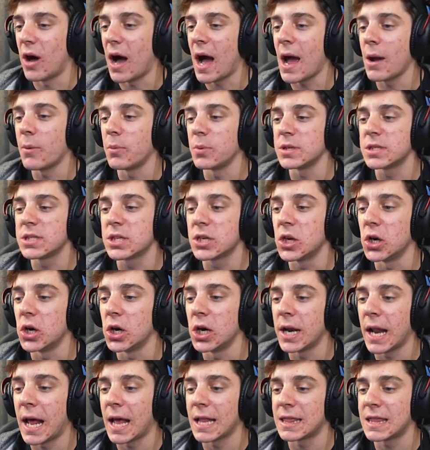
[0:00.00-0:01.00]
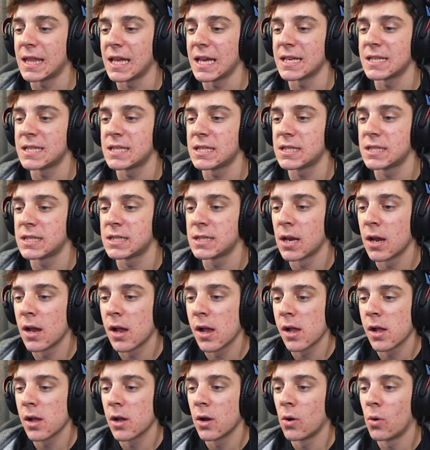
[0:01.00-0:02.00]
I was good at this
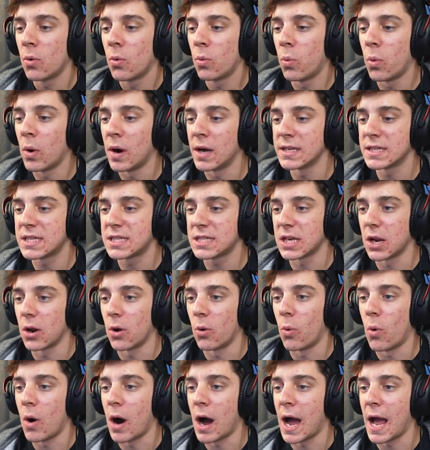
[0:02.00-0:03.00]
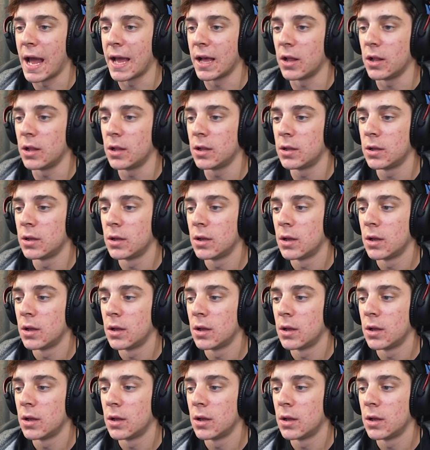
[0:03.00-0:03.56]
once in a while.